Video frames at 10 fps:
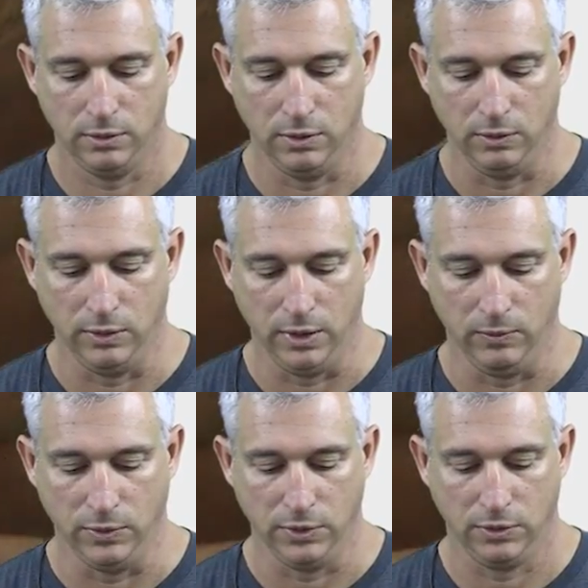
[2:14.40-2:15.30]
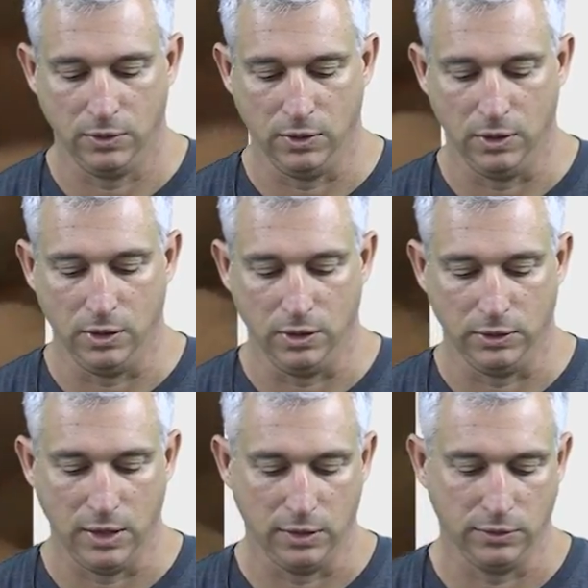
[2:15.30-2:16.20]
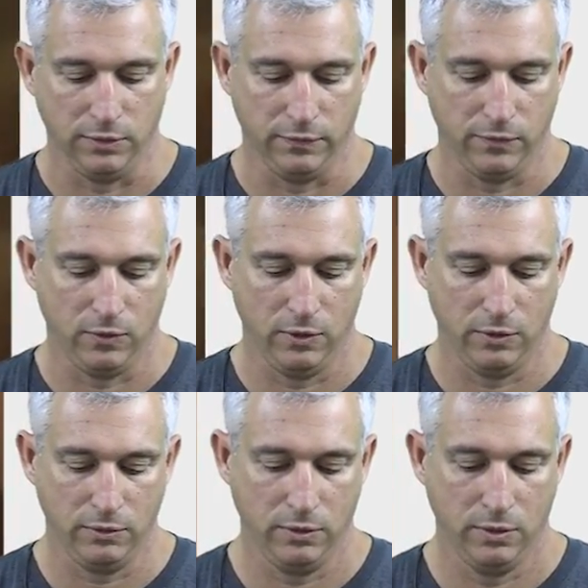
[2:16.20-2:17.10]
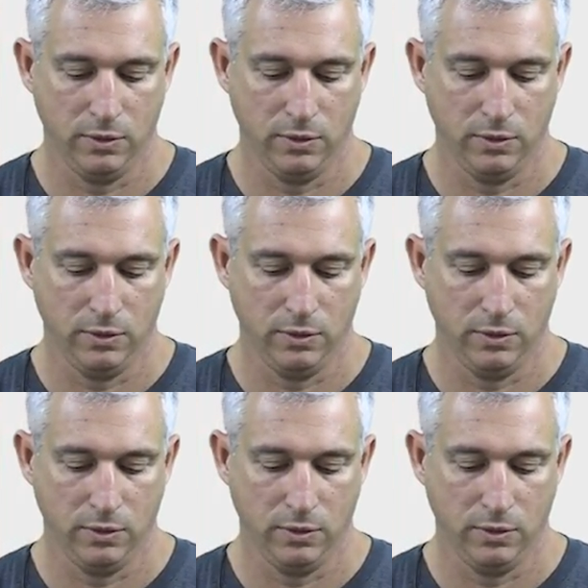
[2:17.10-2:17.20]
So now we're just going to attach the foil.